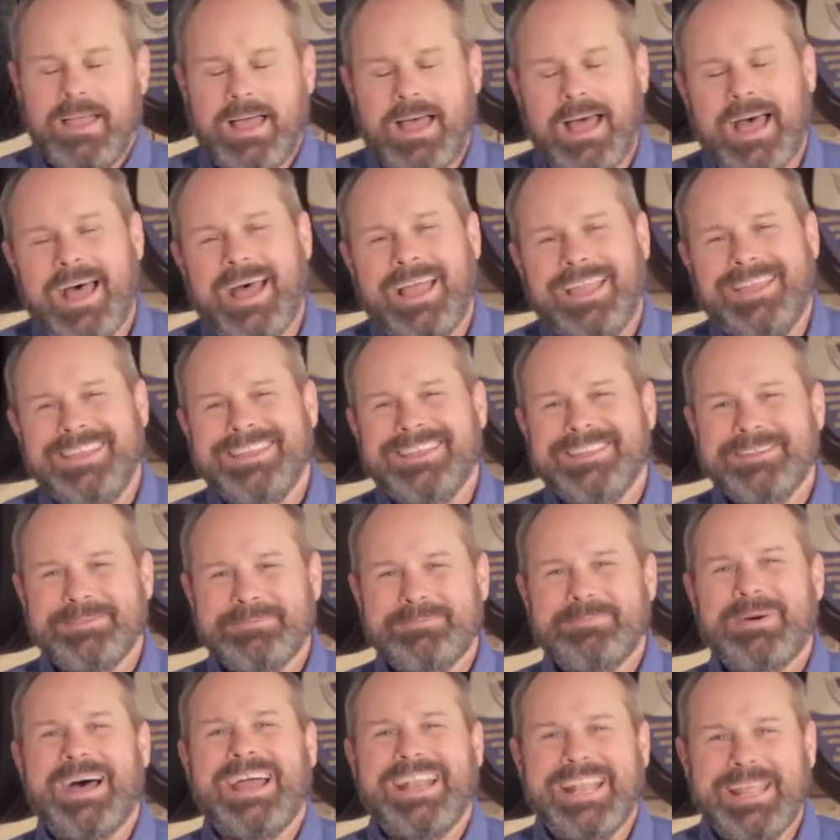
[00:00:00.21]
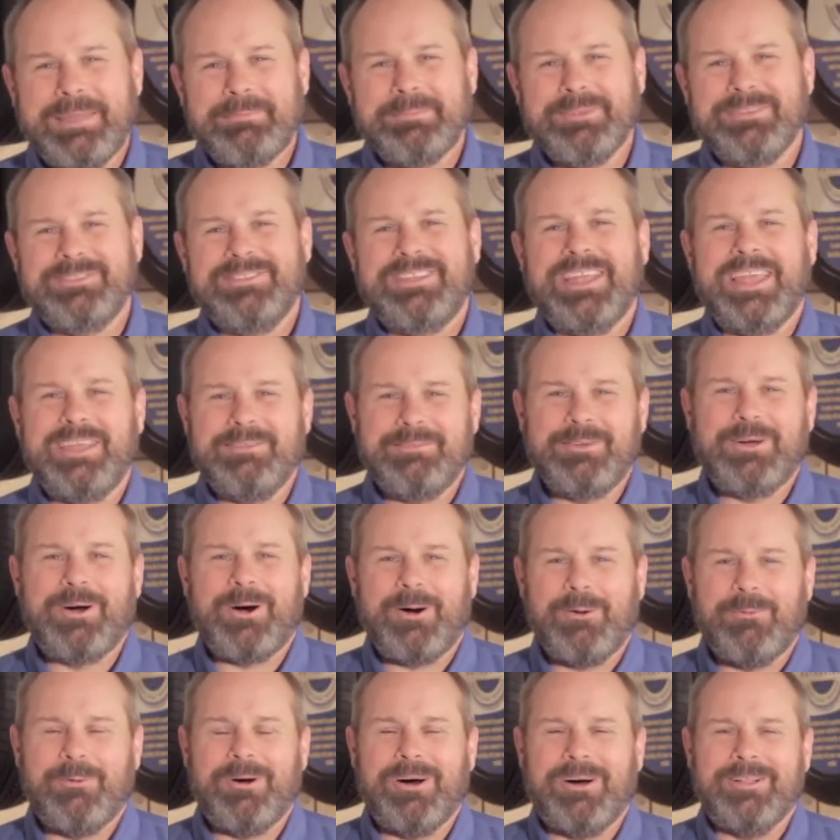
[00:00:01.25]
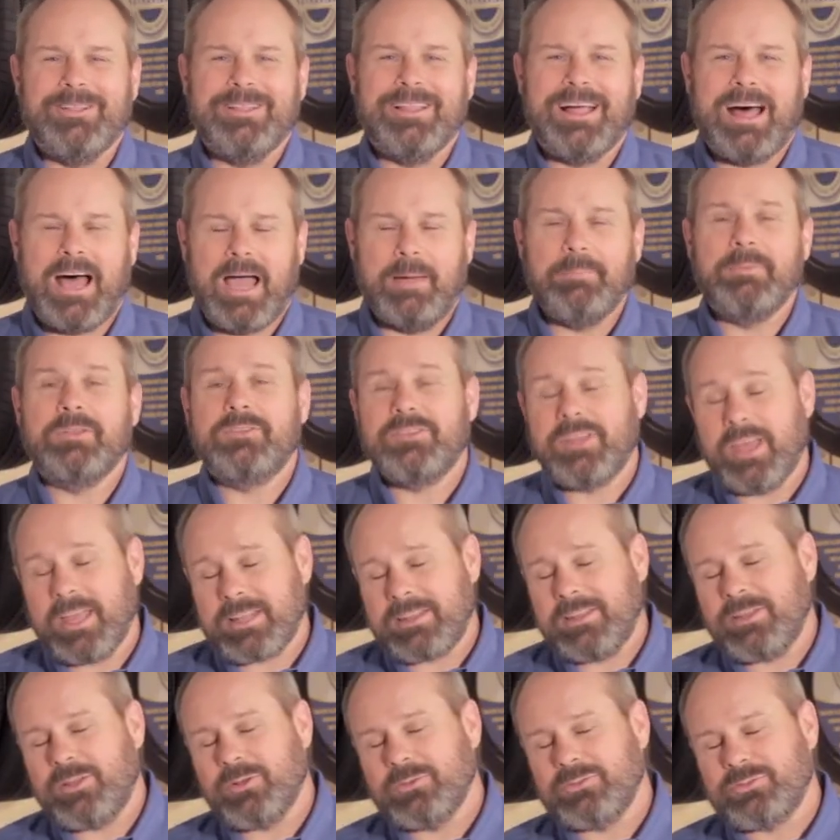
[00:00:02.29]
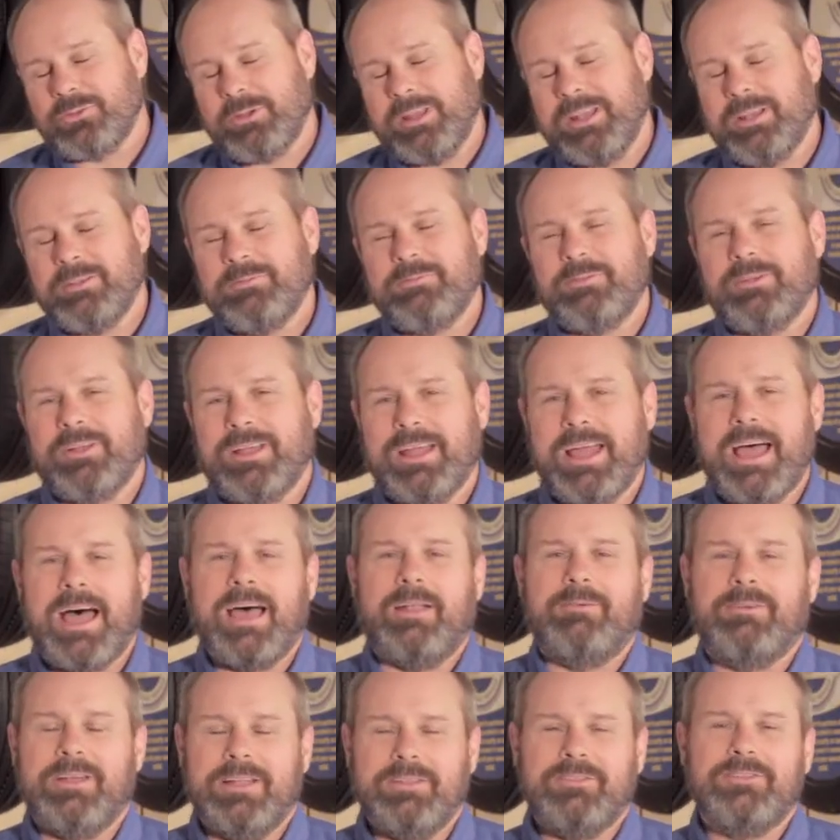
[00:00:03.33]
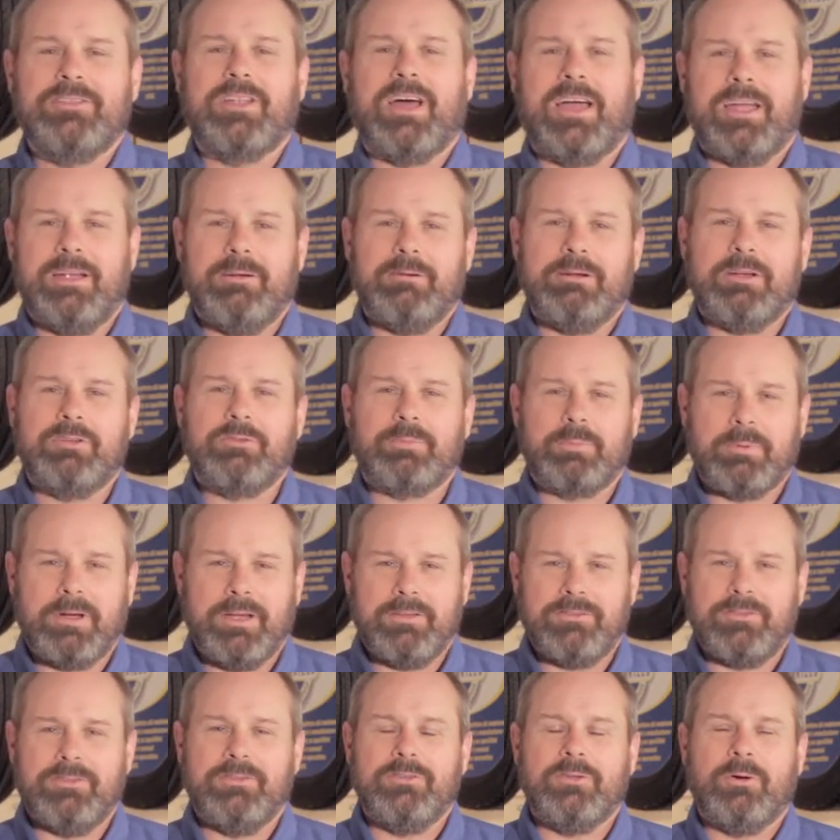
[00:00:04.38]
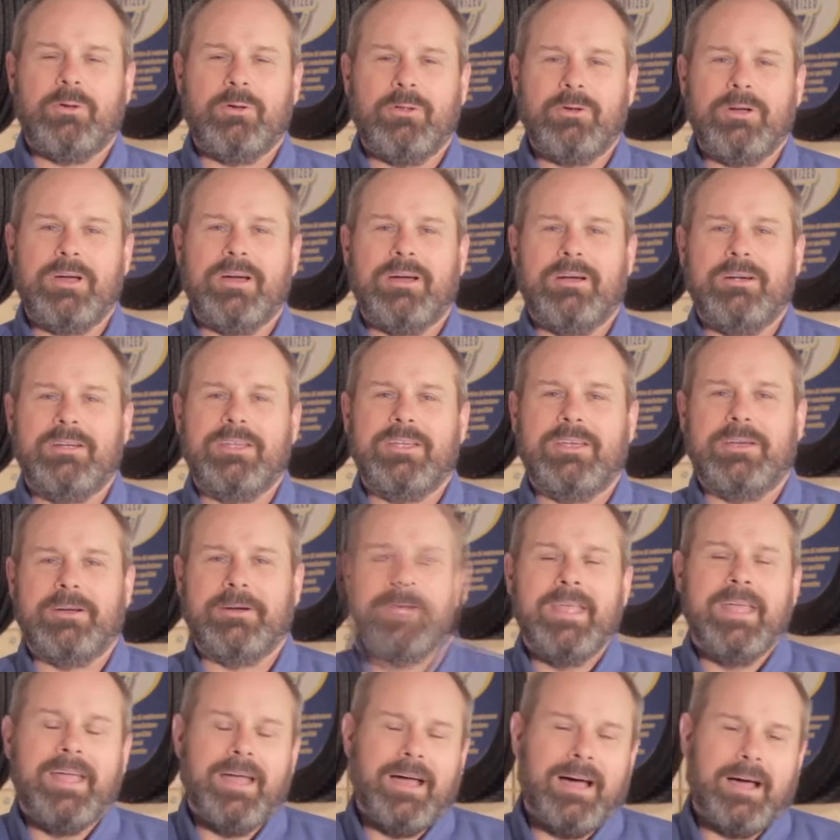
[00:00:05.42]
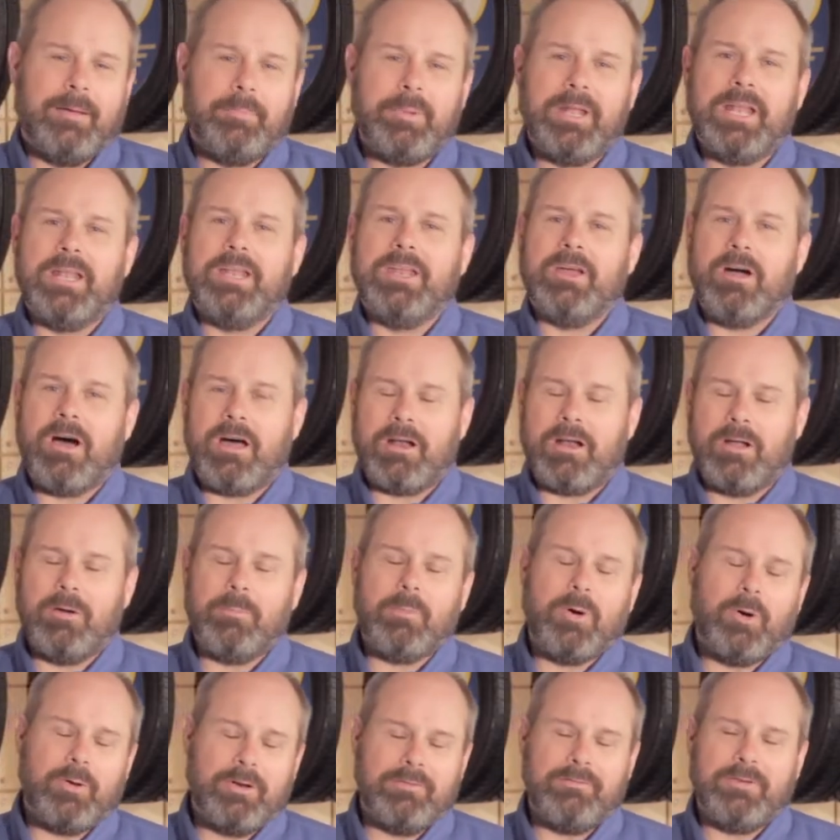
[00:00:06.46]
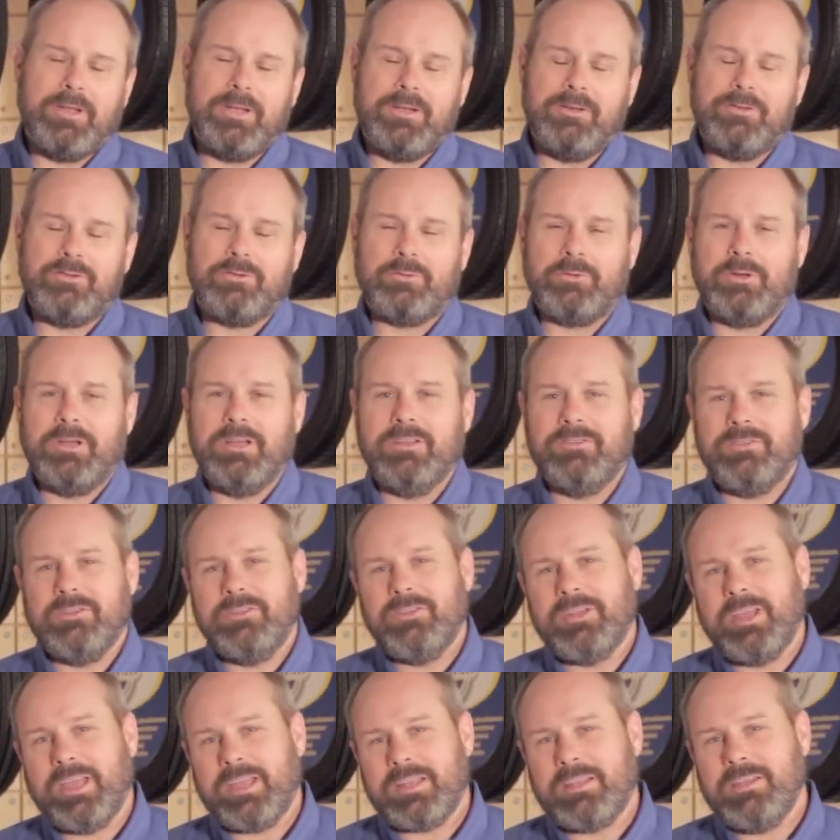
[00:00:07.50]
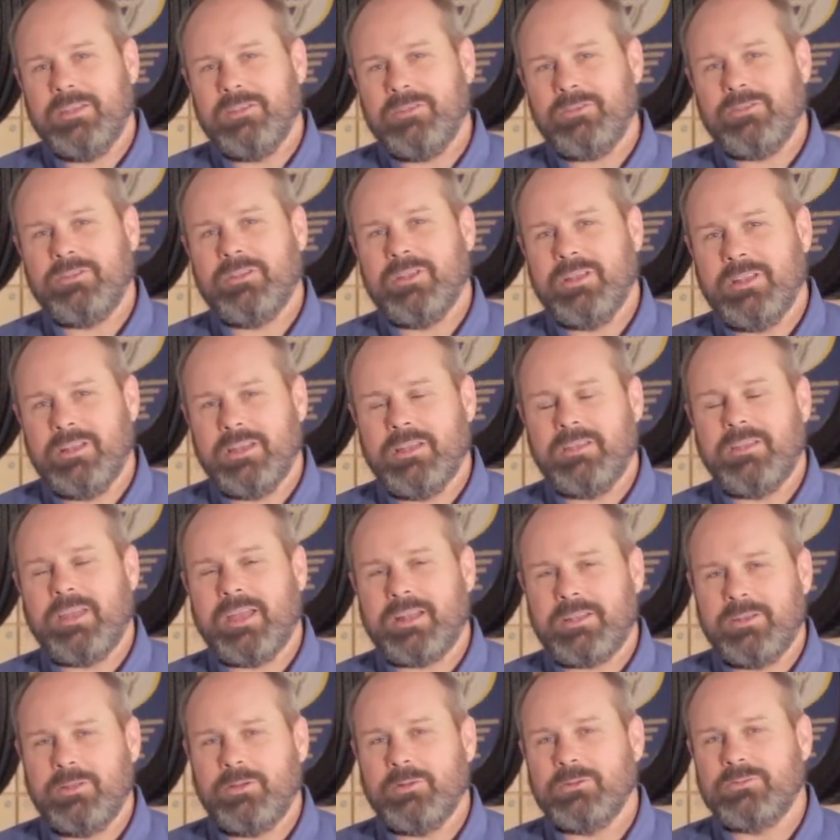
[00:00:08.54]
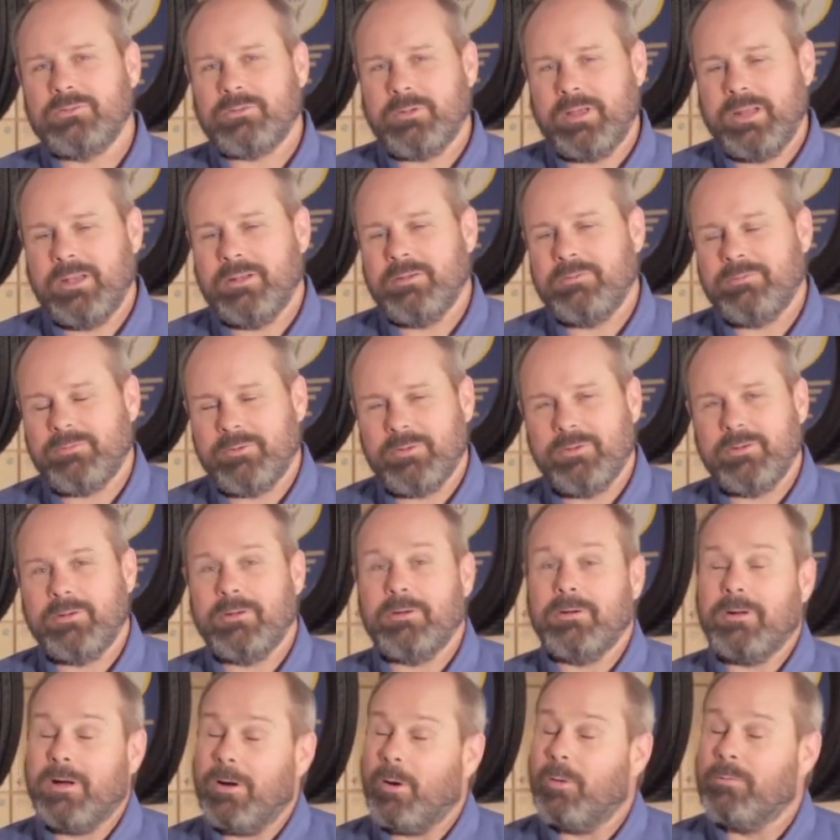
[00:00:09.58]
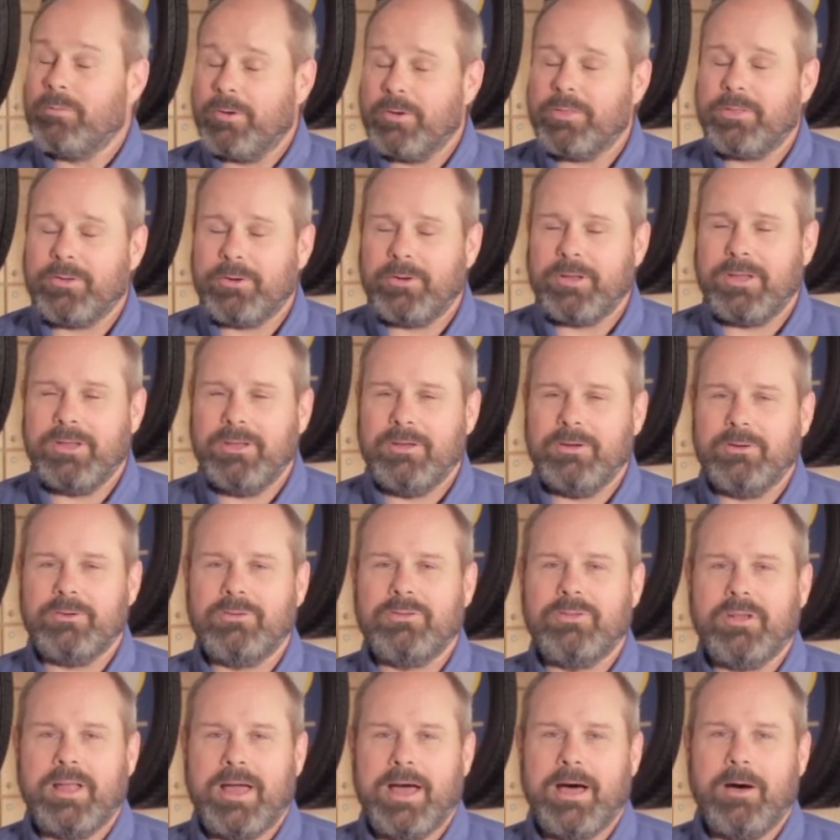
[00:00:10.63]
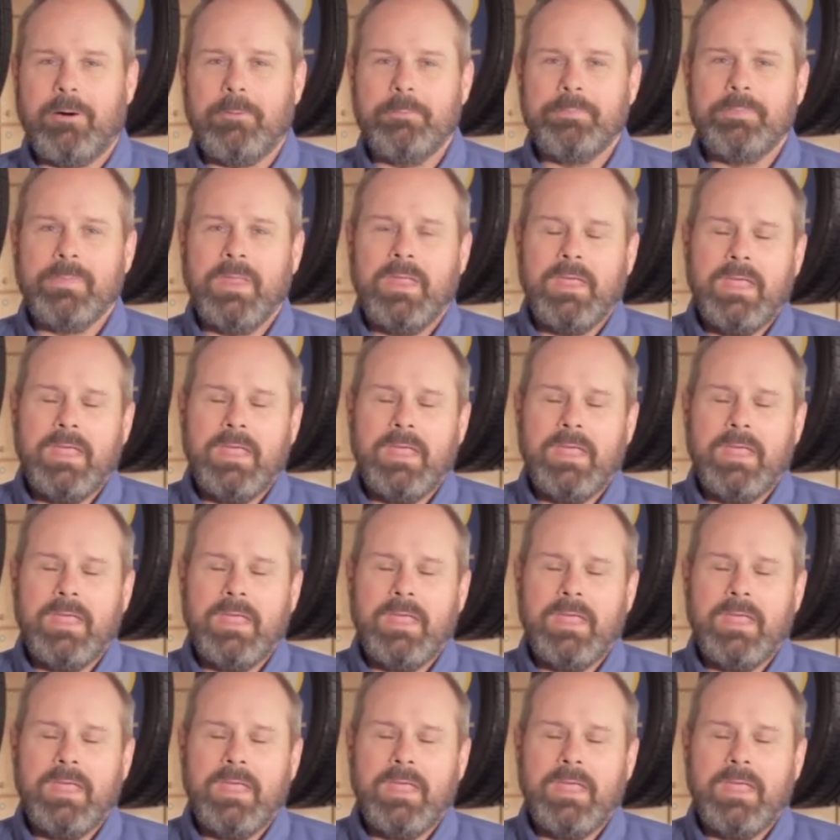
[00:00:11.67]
Hi, my name is Dave Caldwell. I'm the technical trainer for Conrad's Tire Express and Total Car Care. I've been in the automotive industry as a technician and a technical trainer for over 30 years now,